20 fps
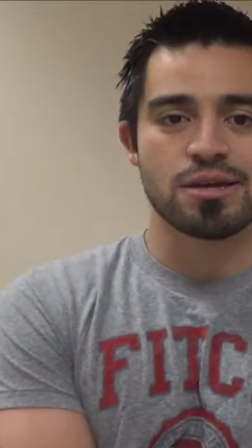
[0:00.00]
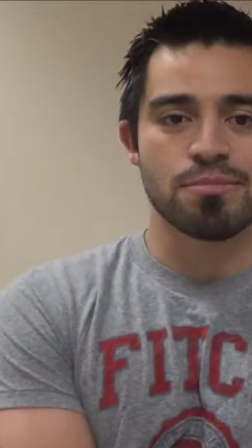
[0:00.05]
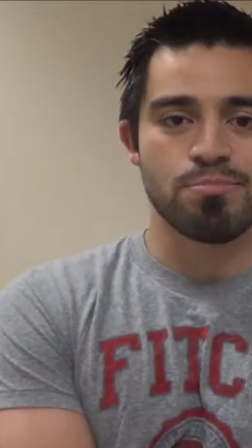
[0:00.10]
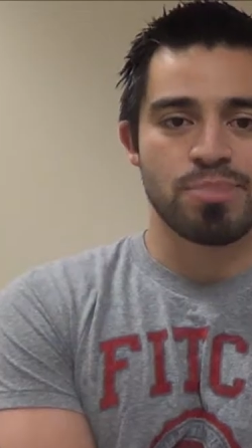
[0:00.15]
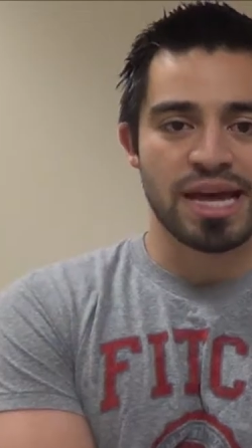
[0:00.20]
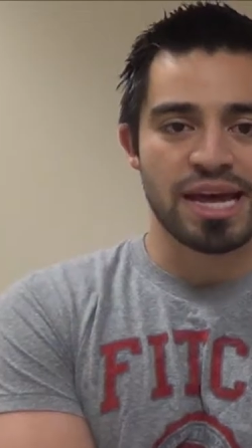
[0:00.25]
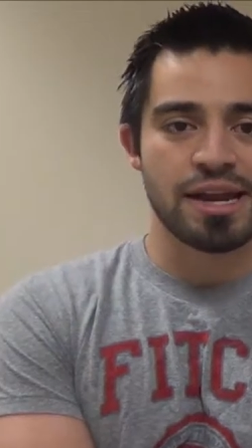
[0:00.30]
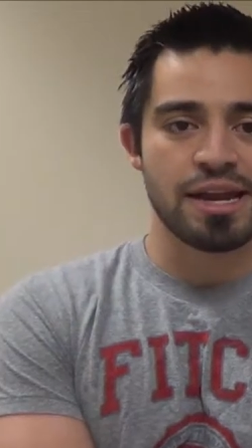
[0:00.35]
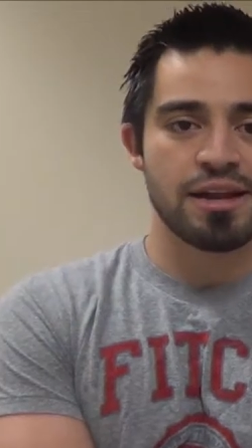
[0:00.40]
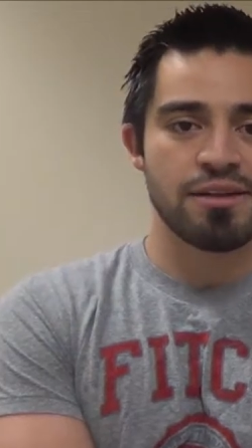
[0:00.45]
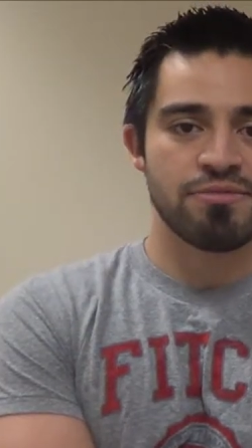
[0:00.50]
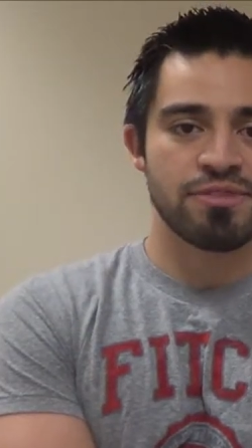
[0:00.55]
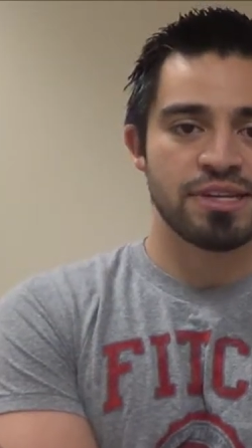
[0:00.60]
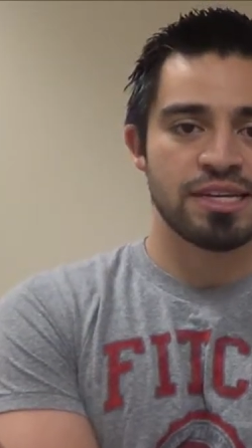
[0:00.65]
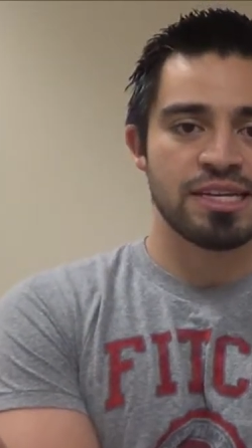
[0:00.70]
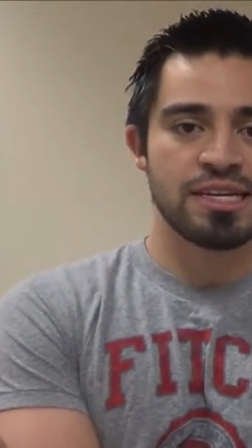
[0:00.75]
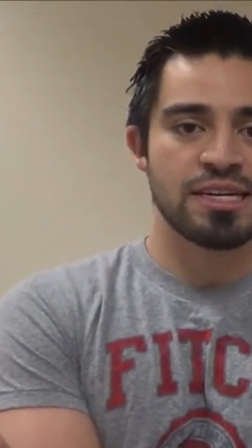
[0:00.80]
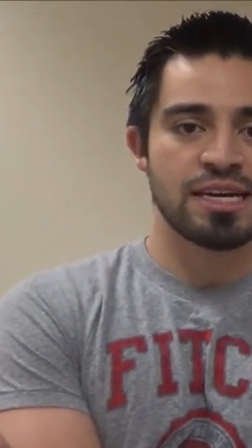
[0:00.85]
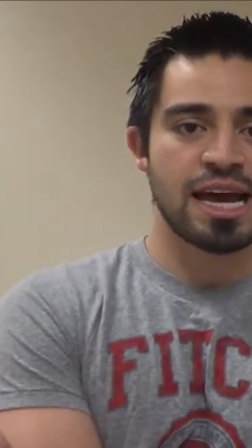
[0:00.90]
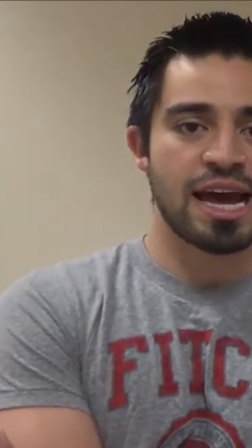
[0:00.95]

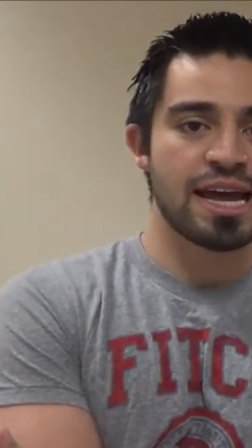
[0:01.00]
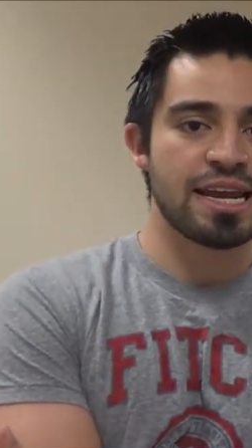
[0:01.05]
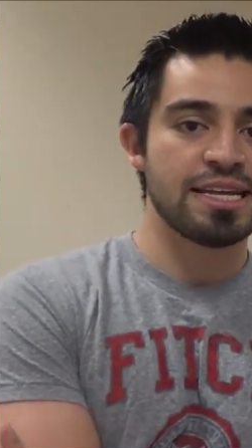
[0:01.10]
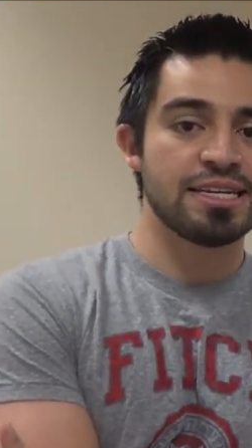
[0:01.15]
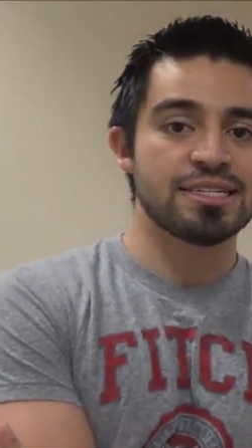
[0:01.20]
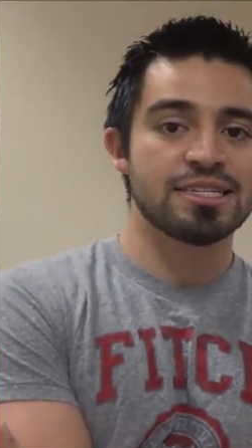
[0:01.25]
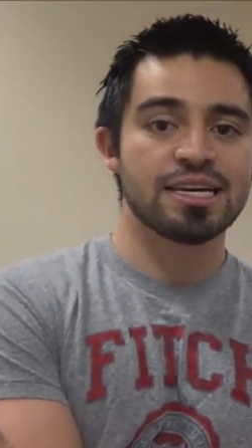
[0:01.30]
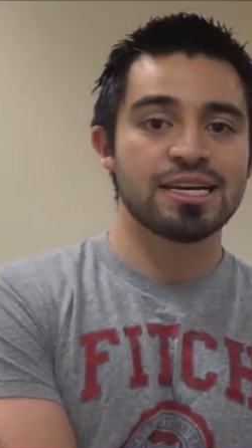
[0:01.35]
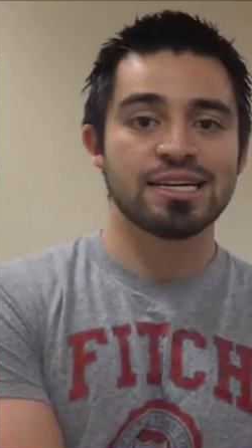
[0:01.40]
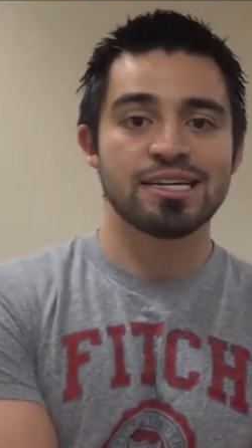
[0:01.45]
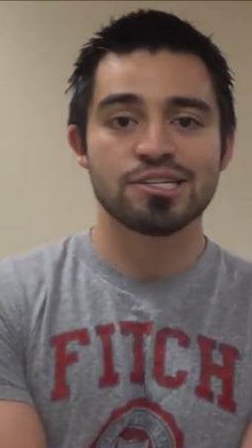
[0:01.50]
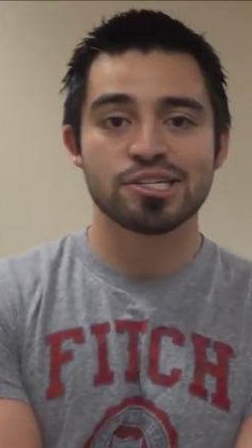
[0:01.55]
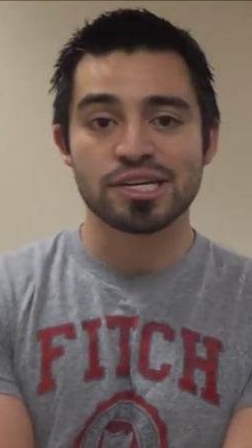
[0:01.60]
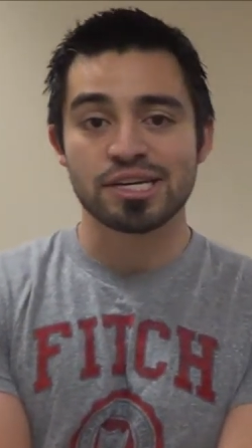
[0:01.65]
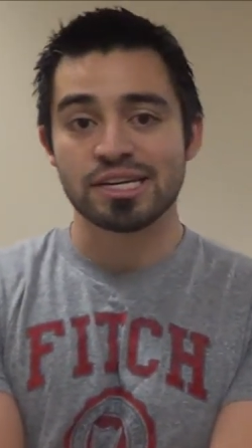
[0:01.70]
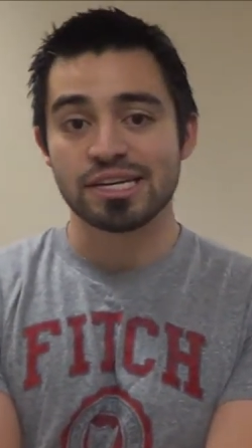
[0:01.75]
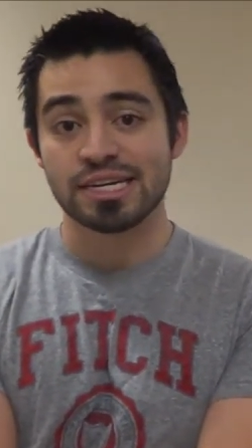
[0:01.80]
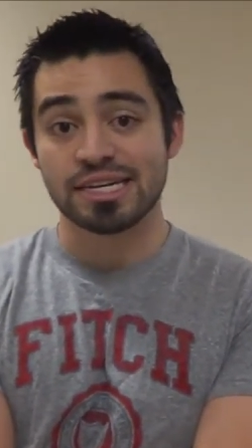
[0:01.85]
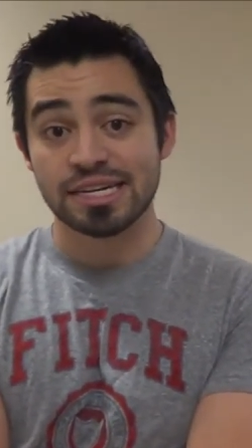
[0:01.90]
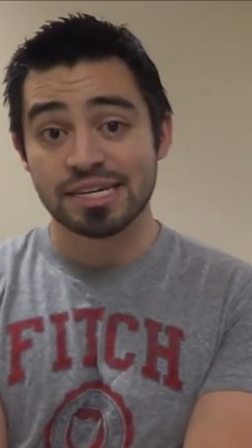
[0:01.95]
competitively at his age,
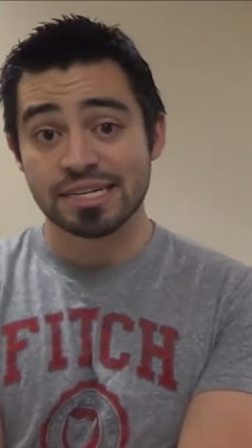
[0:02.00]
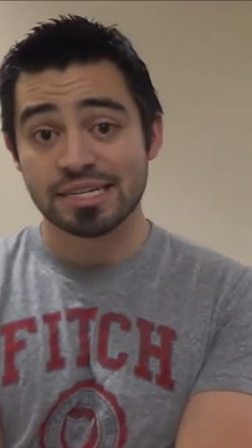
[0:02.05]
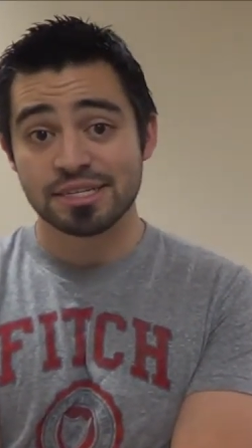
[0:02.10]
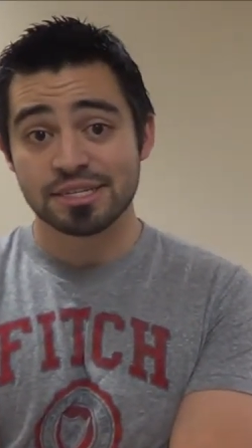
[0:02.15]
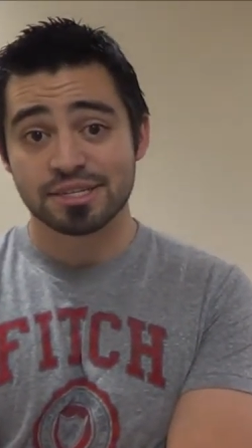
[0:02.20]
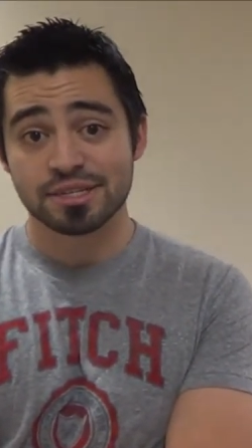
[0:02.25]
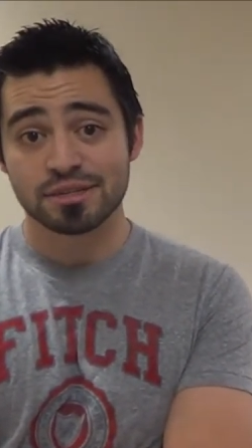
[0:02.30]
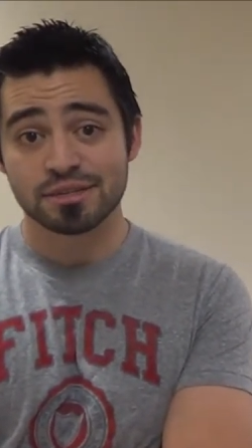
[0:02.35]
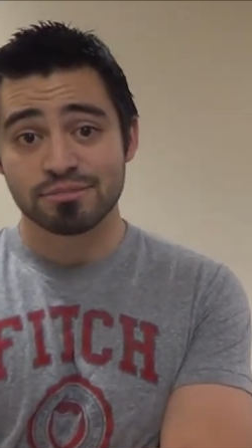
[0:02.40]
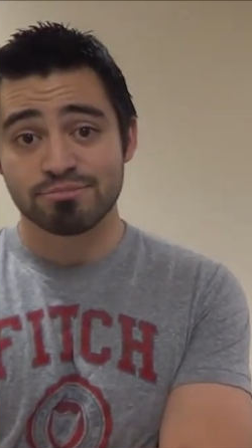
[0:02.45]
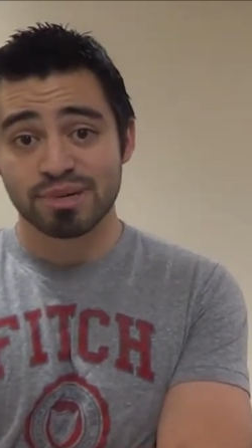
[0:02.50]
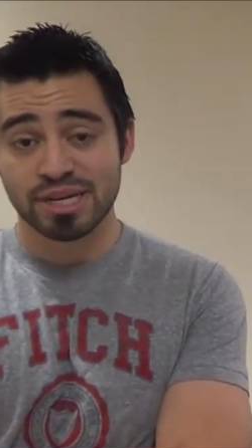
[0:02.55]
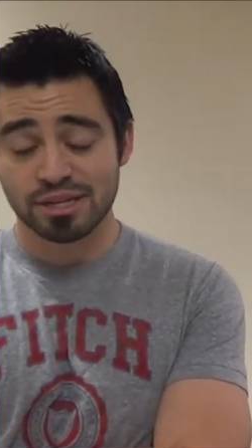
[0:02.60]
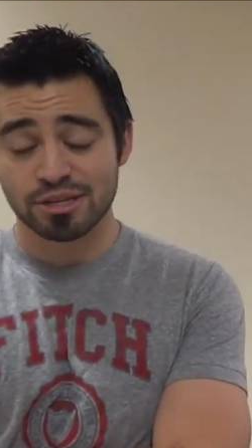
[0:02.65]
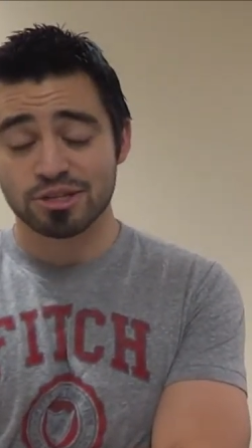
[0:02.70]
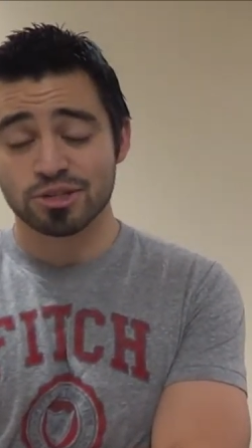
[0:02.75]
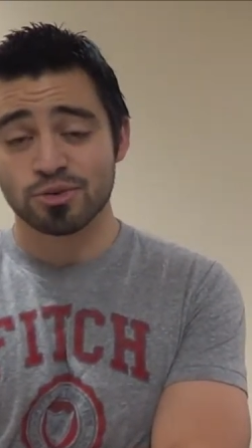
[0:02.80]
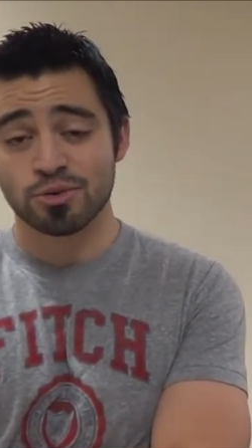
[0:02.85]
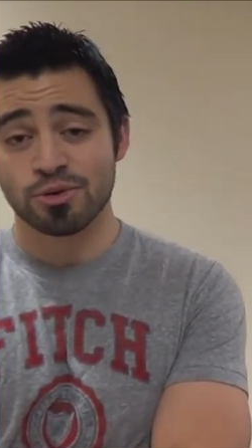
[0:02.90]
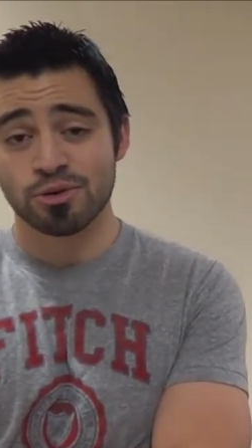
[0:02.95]
it is
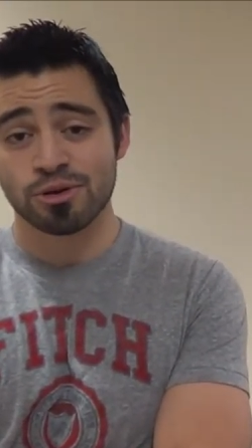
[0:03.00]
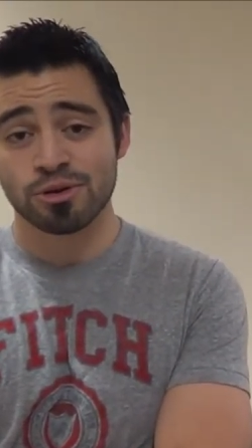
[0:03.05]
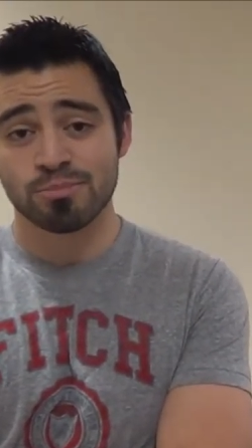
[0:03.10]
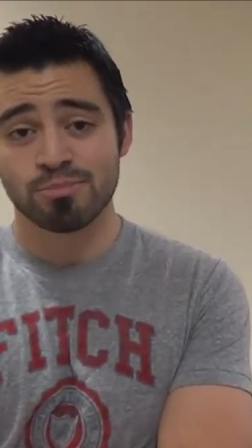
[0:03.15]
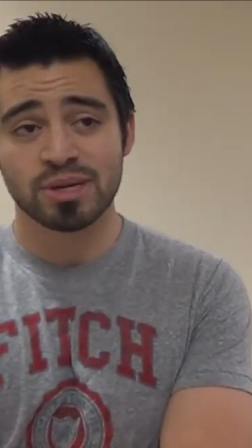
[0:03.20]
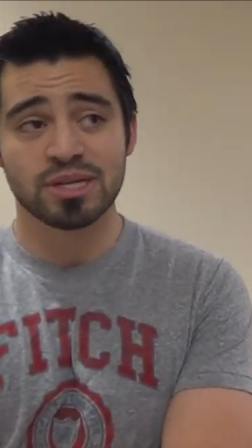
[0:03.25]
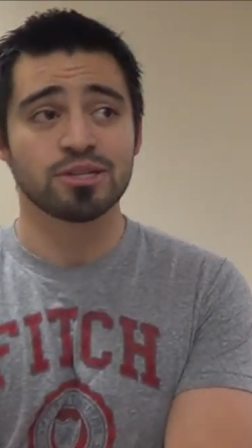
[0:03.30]
Bellator.